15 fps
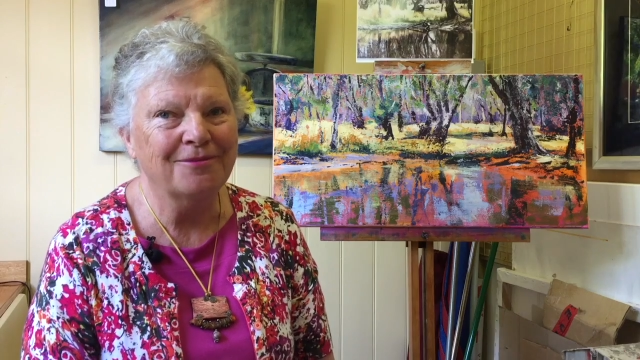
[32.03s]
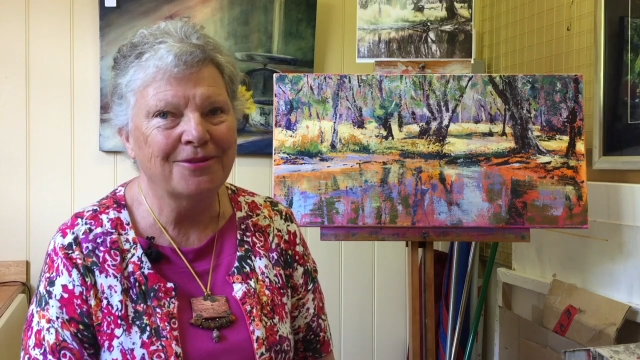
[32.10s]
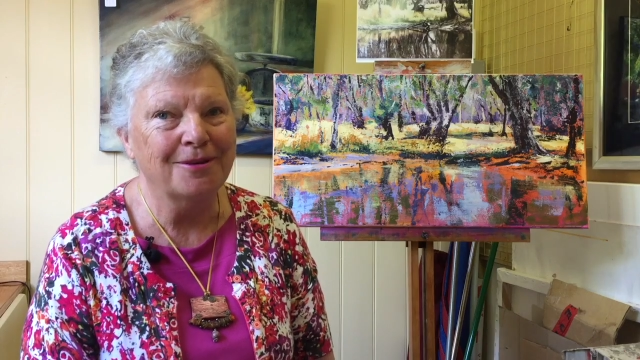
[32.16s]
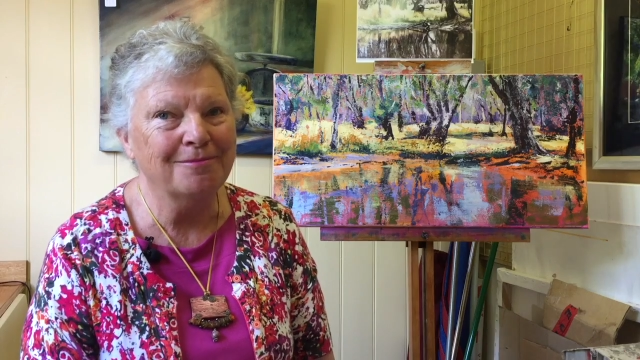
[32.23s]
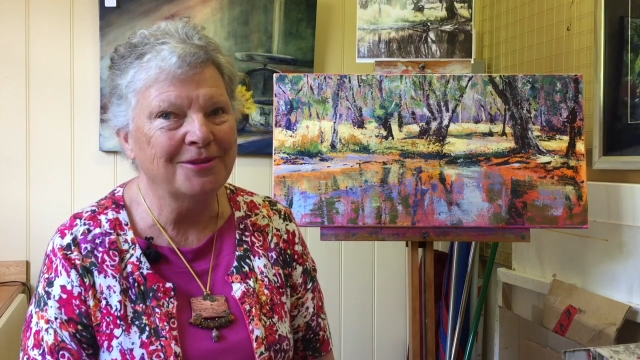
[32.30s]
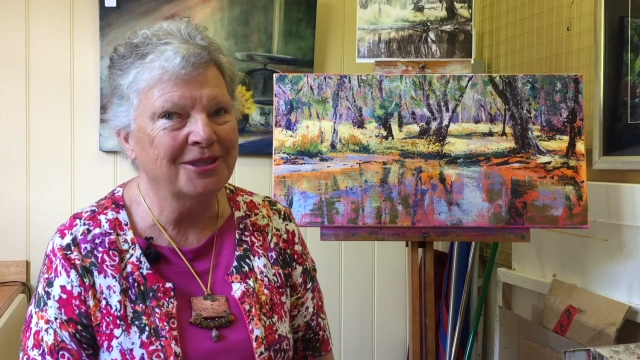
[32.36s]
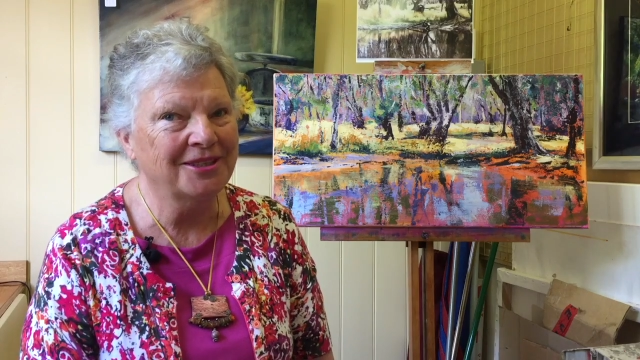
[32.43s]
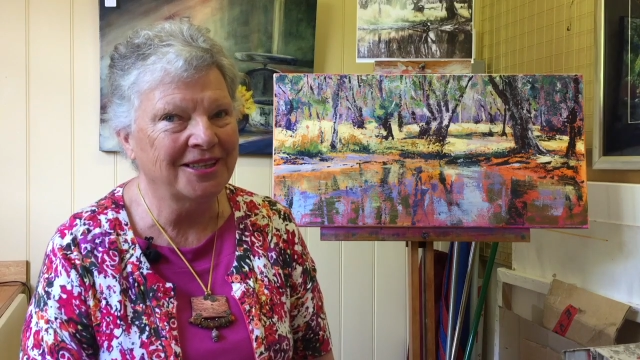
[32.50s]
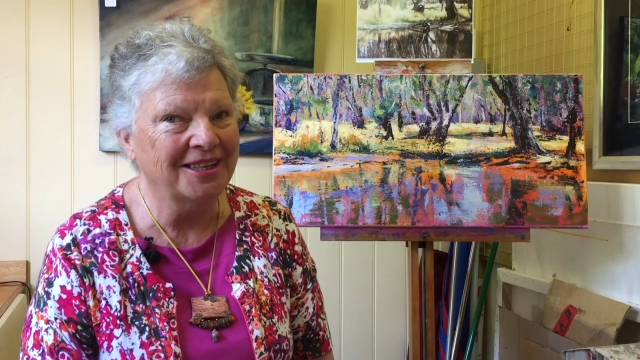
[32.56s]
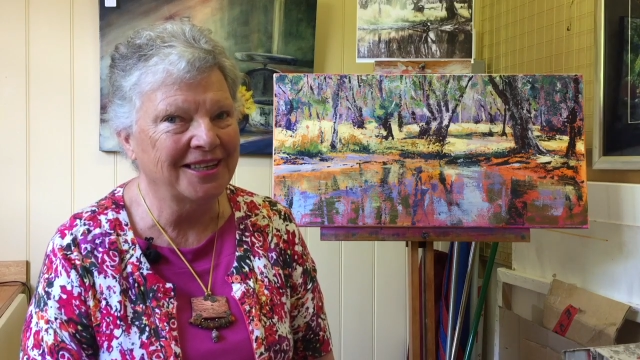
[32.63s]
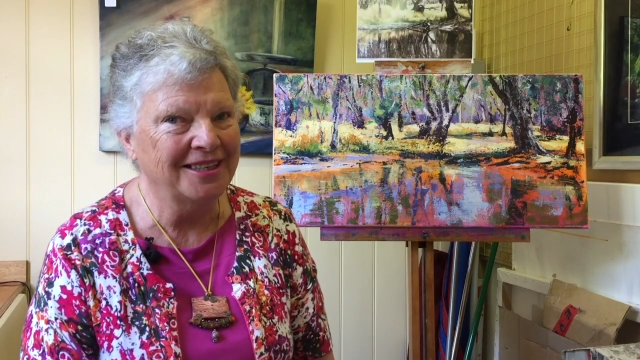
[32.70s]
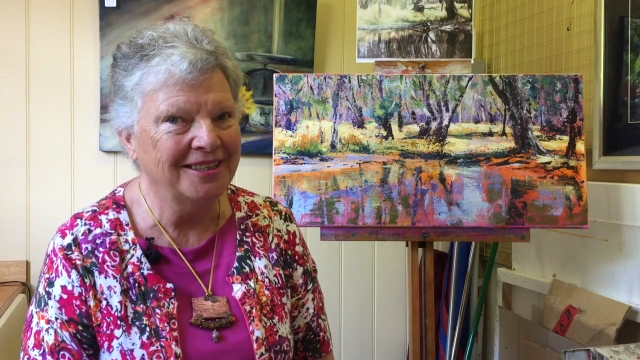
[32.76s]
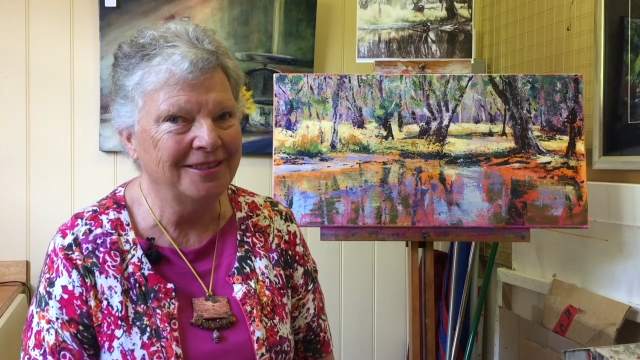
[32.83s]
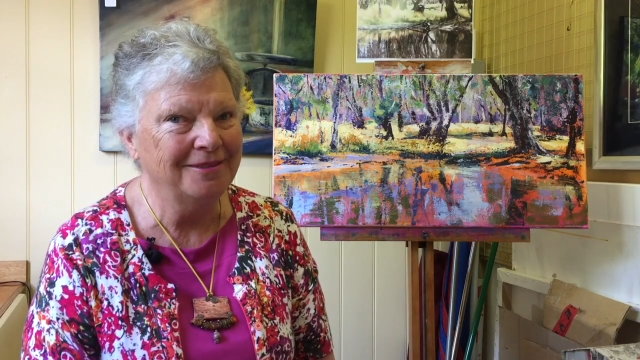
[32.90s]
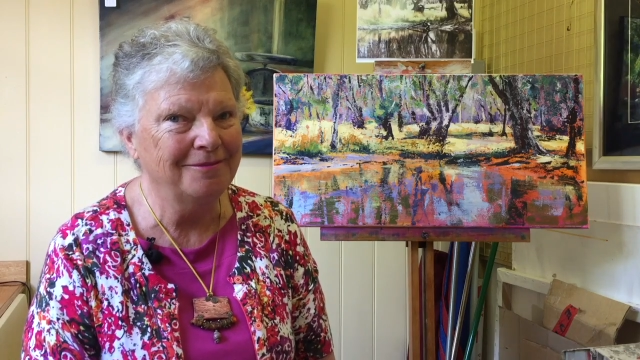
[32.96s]
from
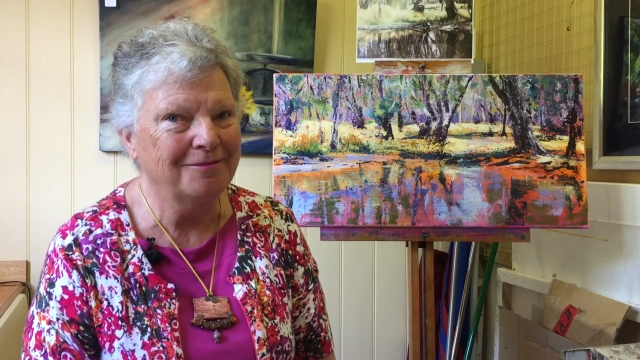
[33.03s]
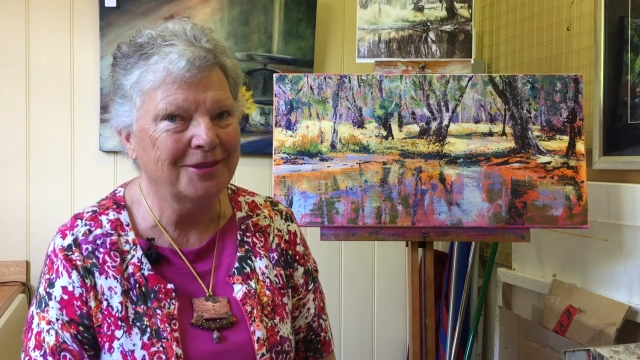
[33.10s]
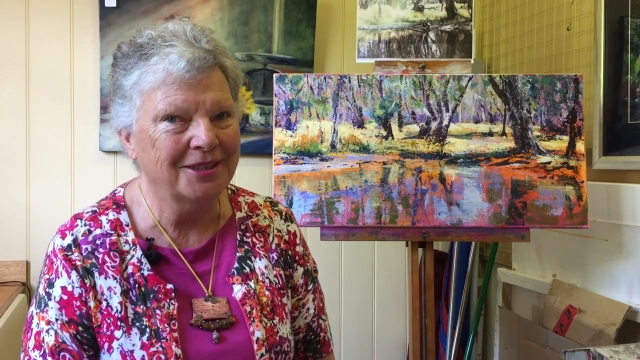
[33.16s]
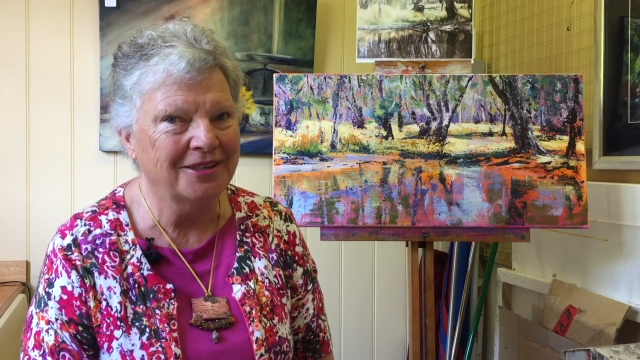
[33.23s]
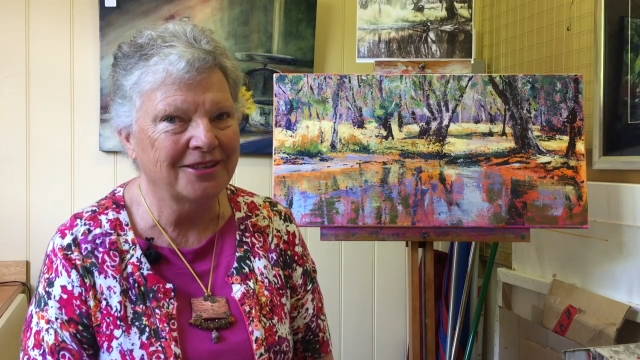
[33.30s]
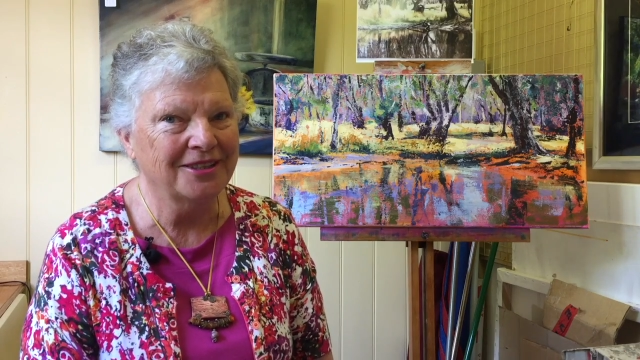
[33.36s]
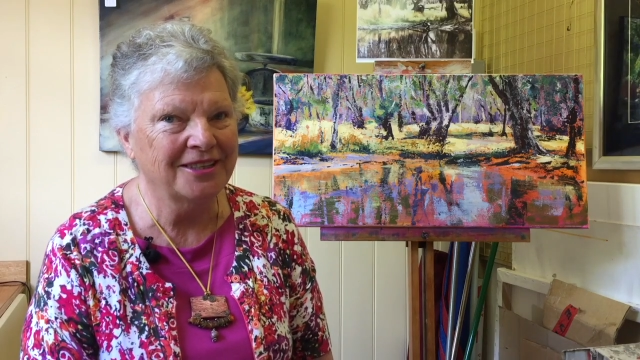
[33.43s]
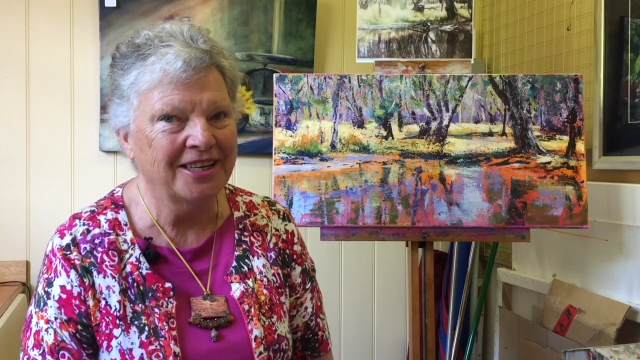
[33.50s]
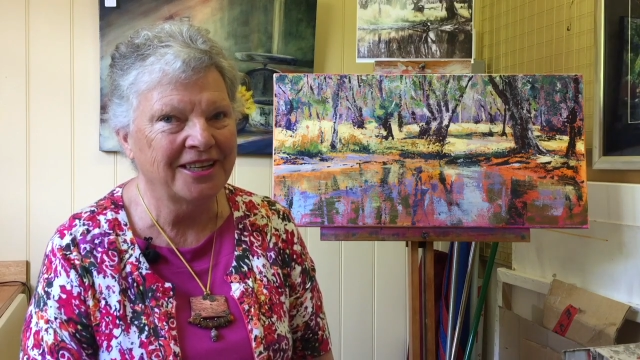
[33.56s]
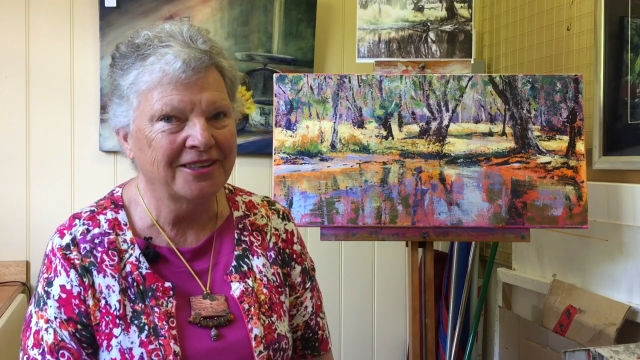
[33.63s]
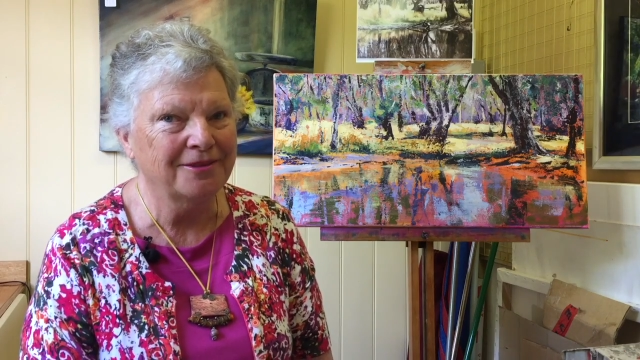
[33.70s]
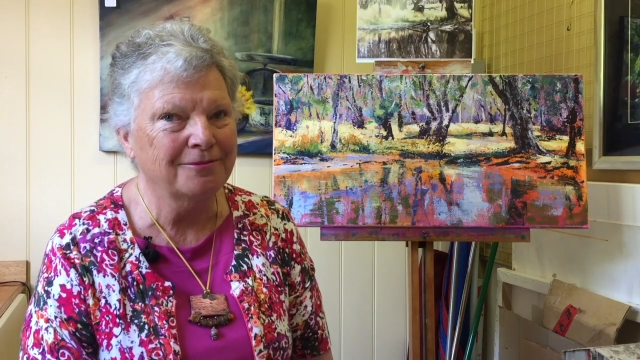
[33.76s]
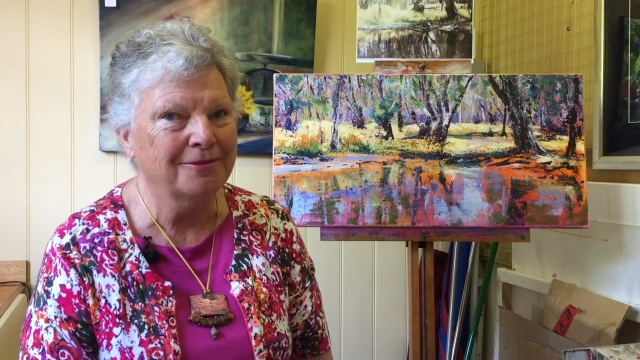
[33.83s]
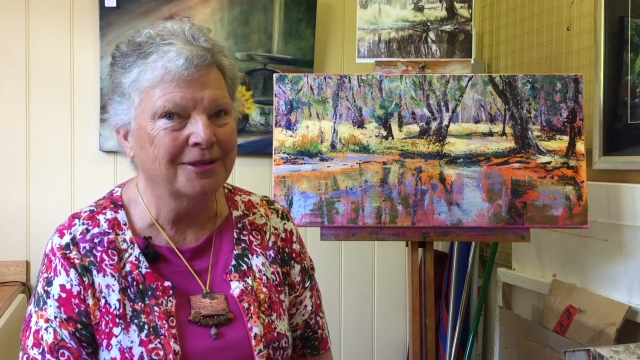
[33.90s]
Nathalia, but I now